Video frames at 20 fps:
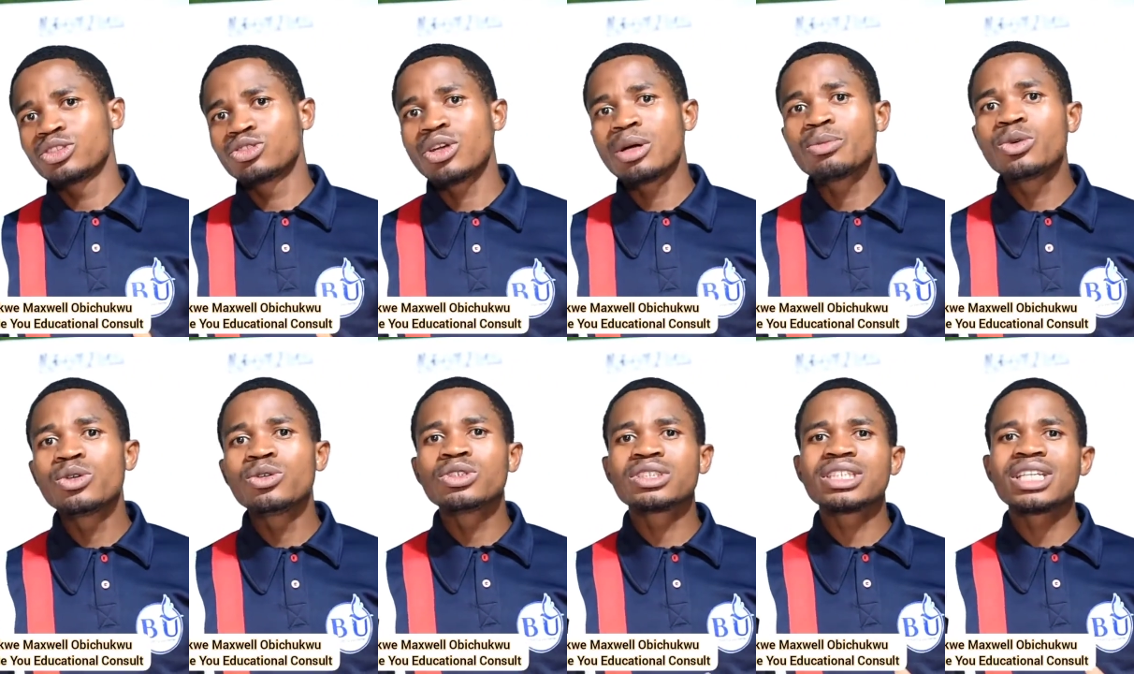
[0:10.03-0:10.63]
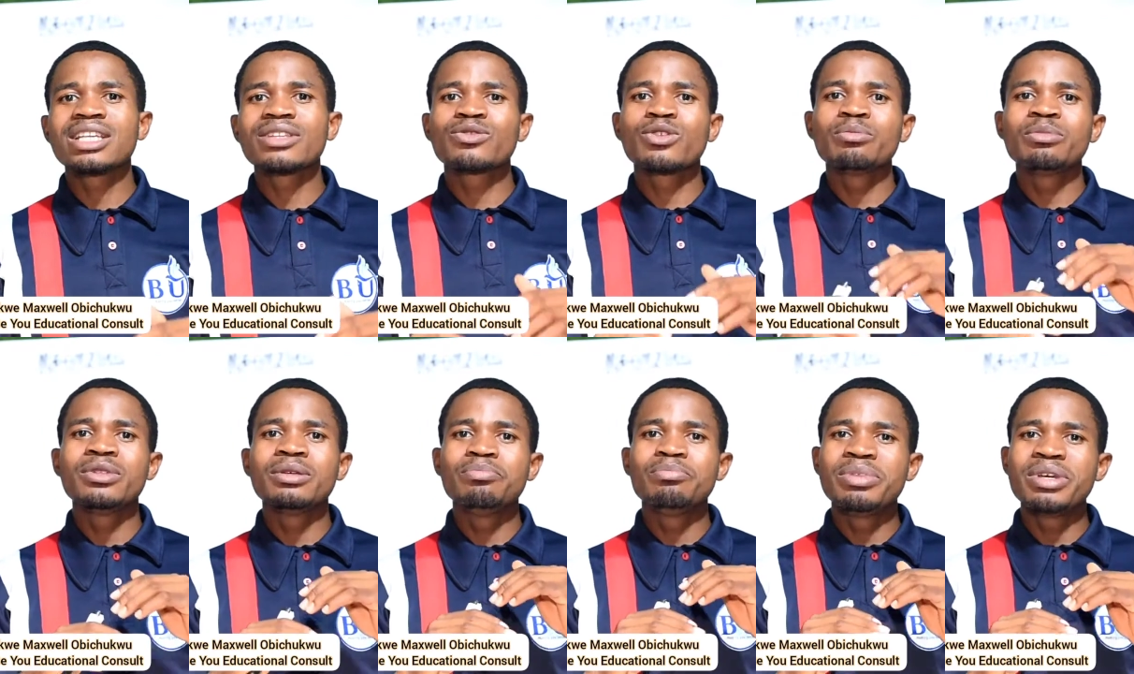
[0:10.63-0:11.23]
So I'm going to start from
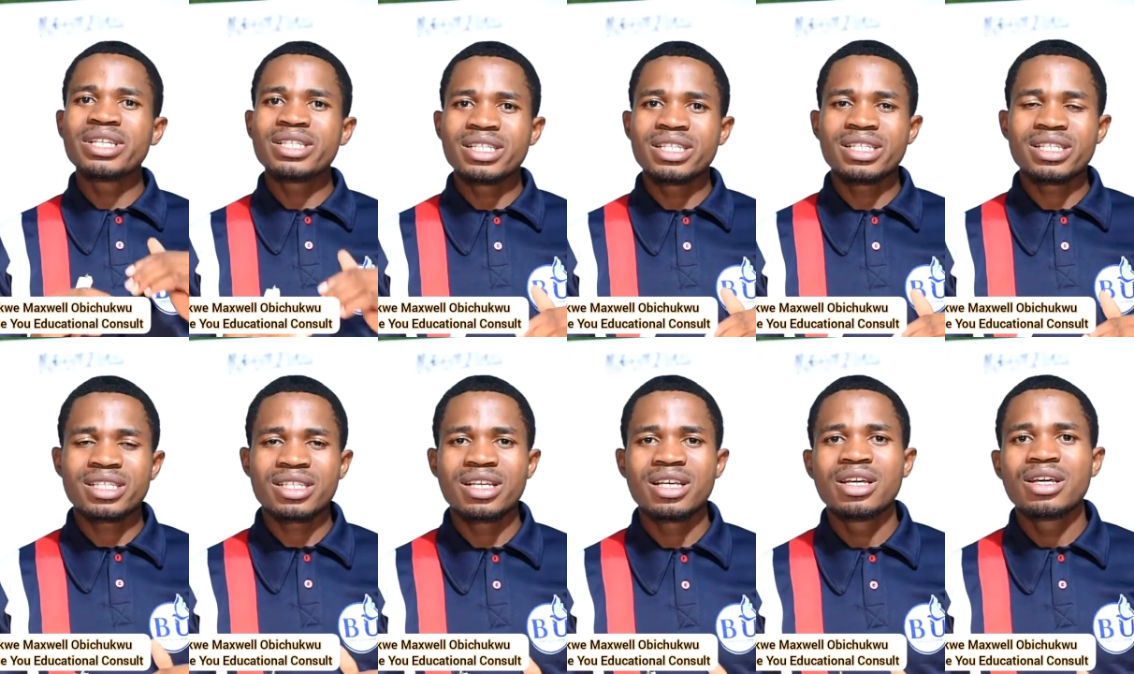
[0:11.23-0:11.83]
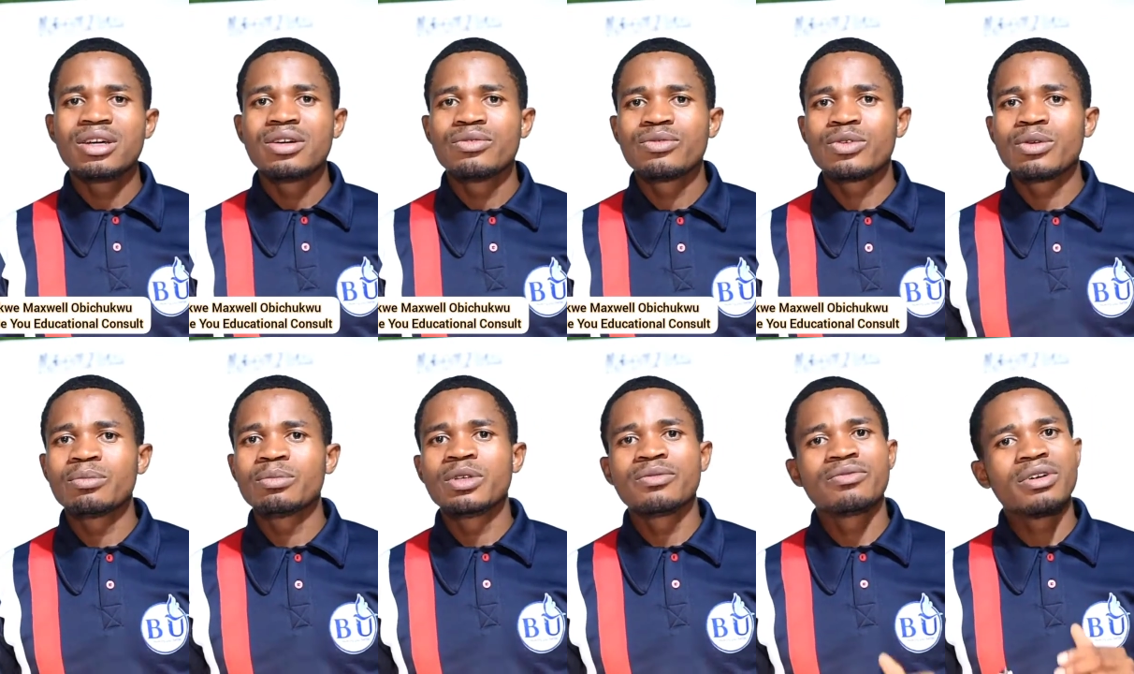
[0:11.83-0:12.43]
the basics,
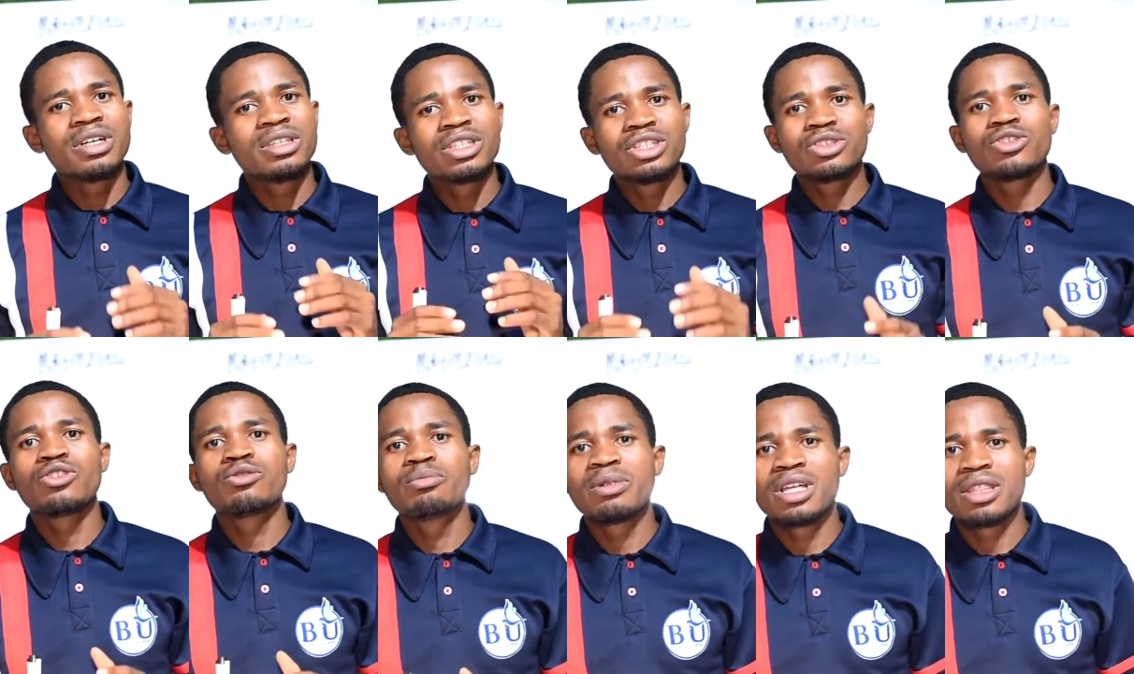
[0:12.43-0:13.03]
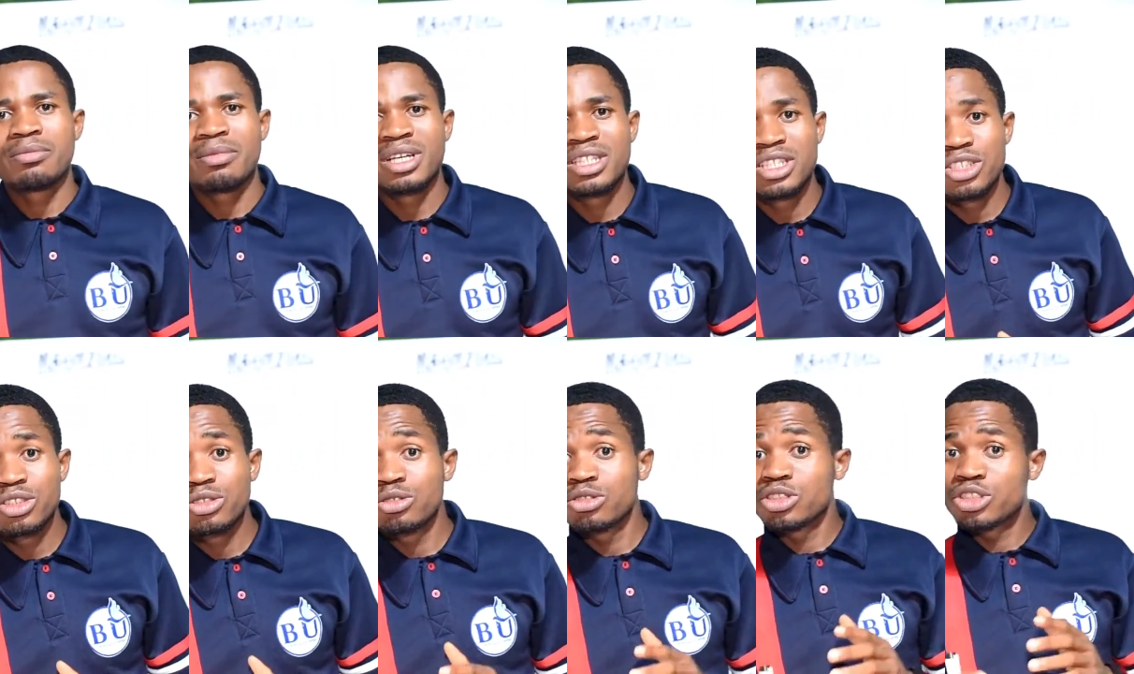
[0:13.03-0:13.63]
from the foundation of
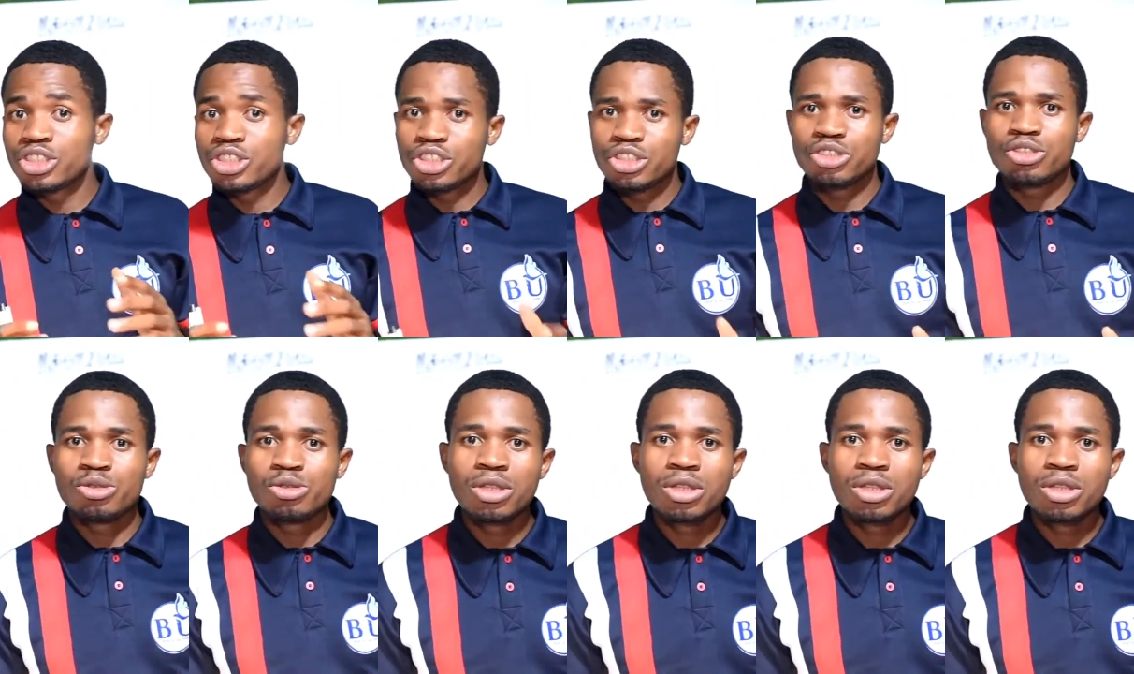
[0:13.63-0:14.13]
mathematics to teach